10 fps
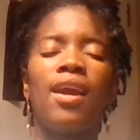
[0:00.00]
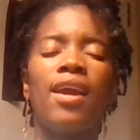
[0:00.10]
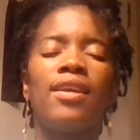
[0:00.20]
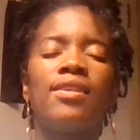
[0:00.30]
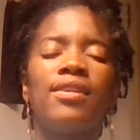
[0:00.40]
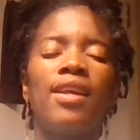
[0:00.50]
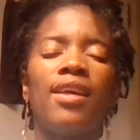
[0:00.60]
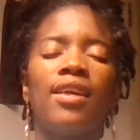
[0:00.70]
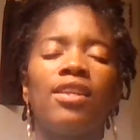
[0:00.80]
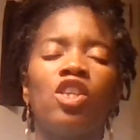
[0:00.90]
and
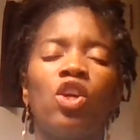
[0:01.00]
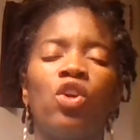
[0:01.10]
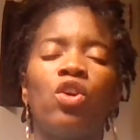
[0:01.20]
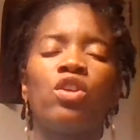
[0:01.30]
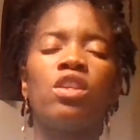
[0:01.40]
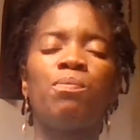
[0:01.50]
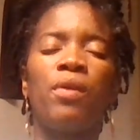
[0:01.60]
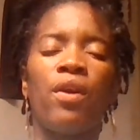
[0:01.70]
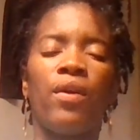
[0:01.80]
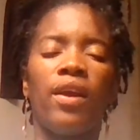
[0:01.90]
sink into your
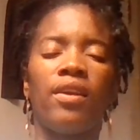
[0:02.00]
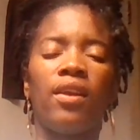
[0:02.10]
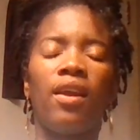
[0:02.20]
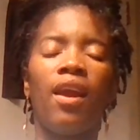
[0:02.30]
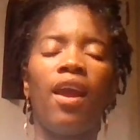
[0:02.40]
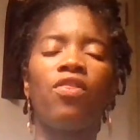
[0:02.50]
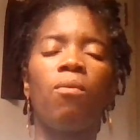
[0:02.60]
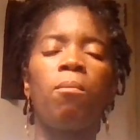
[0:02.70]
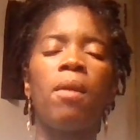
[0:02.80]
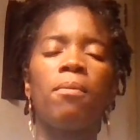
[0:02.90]
spirit and
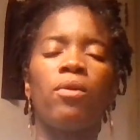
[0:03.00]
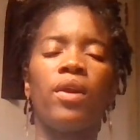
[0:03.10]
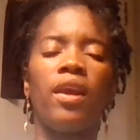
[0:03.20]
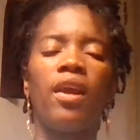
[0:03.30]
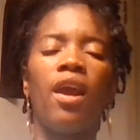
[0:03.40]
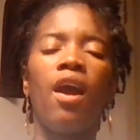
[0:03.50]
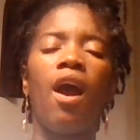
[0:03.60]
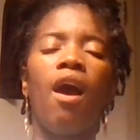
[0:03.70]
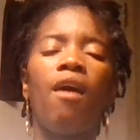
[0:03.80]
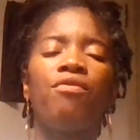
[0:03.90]
the memory
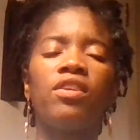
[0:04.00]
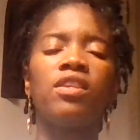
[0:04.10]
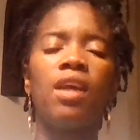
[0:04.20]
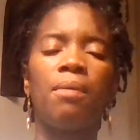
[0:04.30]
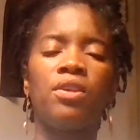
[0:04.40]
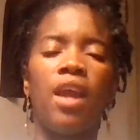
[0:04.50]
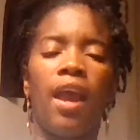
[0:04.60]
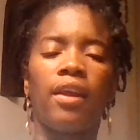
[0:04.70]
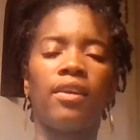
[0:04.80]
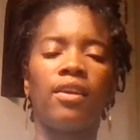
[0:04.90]
of the subject